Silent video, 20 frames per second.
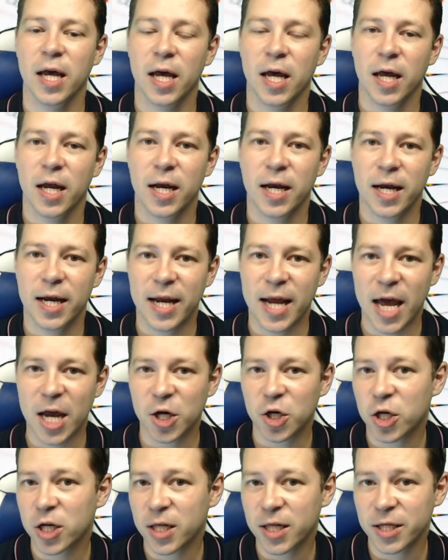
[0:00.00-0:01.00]

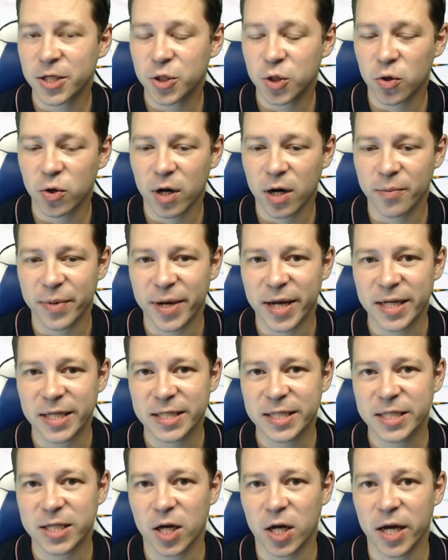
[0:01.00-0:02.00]
national
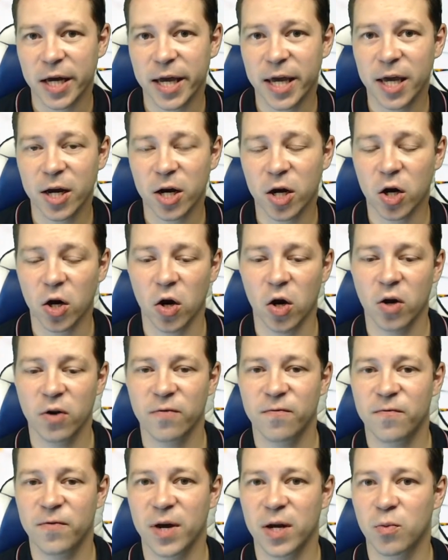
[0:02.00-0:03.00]
tournaments here
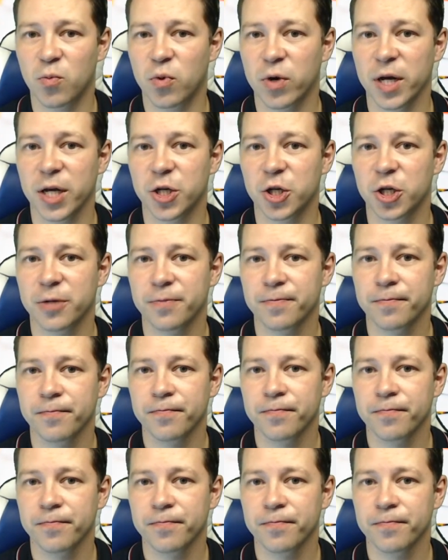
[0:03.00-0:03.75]
on FunBridge.